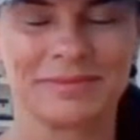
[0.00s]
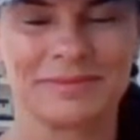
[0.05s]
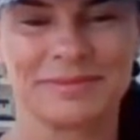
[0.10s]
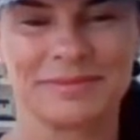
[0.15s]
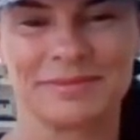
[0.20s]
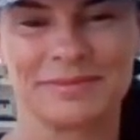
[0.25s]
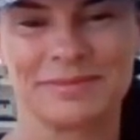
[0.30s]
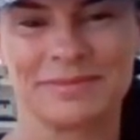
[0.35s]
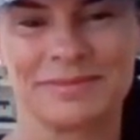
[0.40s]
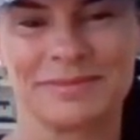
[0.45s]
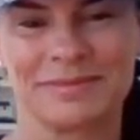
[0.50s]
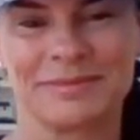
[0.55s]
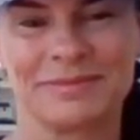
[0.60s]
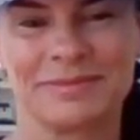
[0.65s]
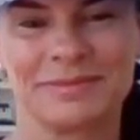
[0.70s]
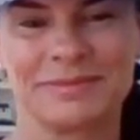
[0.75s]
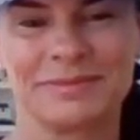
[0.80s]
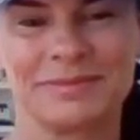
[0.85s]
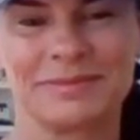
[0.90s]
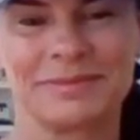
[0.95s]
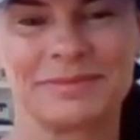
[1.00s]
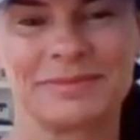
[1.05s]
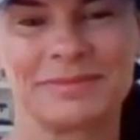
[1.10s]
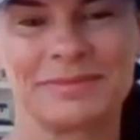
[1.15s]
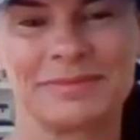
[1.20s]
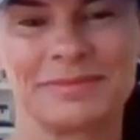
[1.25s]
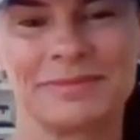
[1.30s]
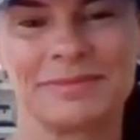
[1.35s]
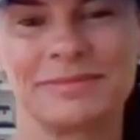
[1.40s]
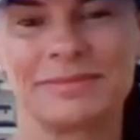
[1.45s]

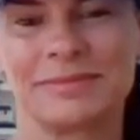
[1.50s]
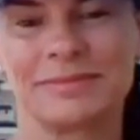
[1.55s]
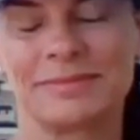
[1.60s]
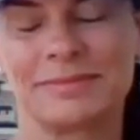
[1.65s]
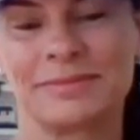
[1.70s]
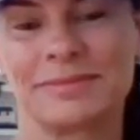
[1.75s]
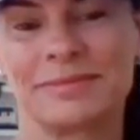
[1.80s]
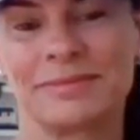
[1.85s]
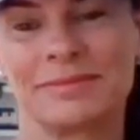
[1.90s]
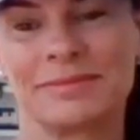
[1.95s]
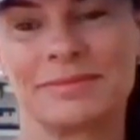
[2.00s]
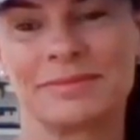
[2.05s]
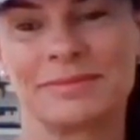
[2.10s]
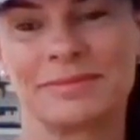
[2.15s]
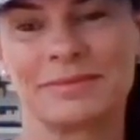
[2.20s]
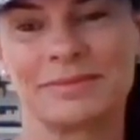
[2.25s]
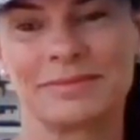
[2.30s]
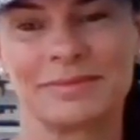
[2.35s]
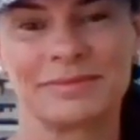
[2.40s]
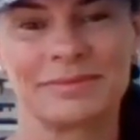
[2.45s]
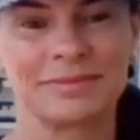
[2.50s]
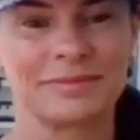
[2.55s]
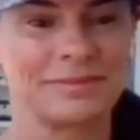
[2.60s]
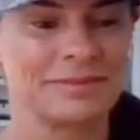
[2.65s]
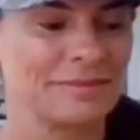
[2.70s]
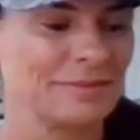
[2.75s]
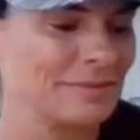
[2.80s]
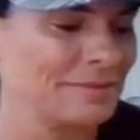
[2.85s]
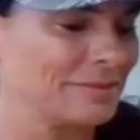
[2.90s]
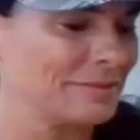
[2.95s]

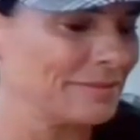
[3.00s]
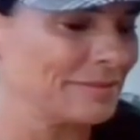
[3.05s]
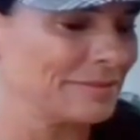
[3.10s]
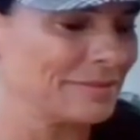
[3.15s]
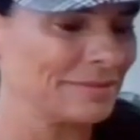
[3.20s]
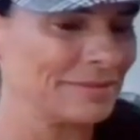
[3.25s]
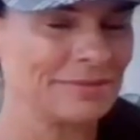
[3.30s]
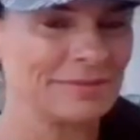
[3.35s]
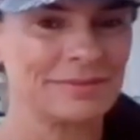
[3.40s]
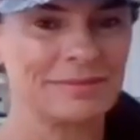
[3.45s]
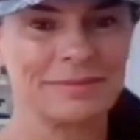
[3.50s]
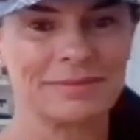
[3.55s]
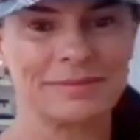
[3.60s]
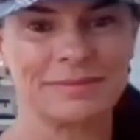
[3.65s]
(silent)